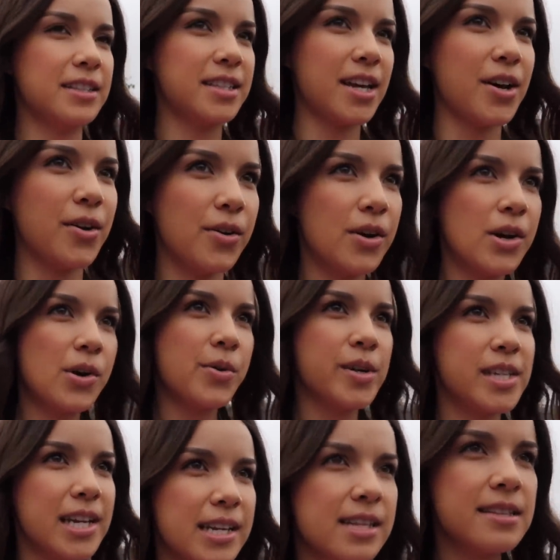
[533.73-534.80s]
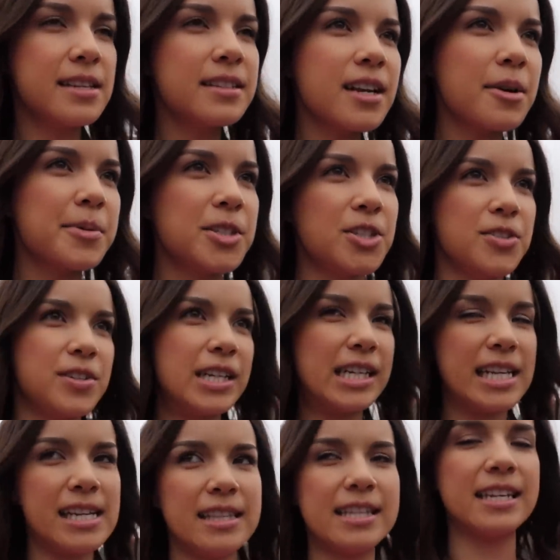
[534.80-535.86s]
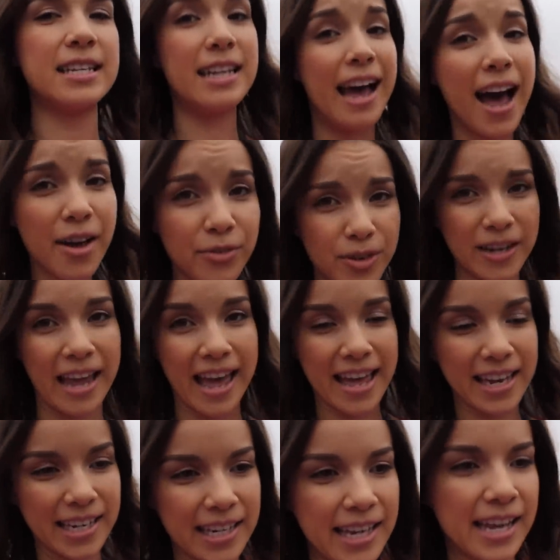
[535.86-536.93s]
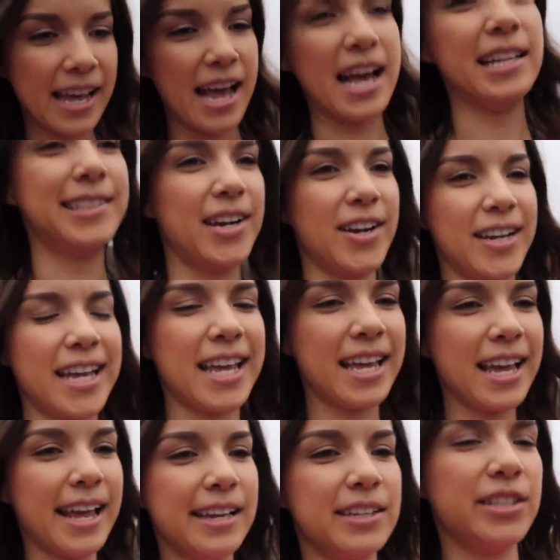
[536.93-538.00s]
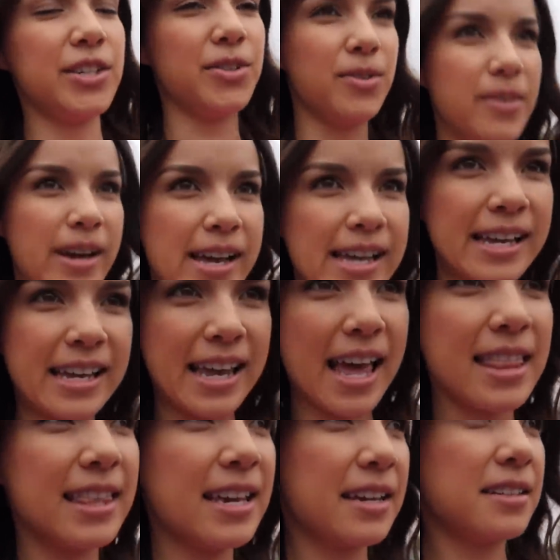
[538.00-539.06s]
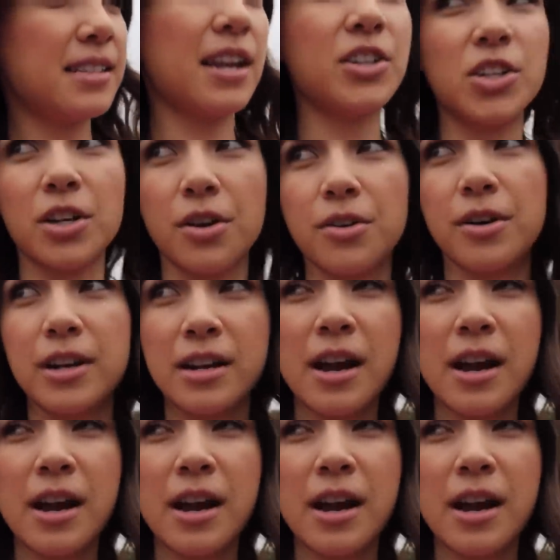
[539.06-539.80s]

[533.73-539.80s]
So we're taking this opportunity to not forget at Target and to get the extension cord.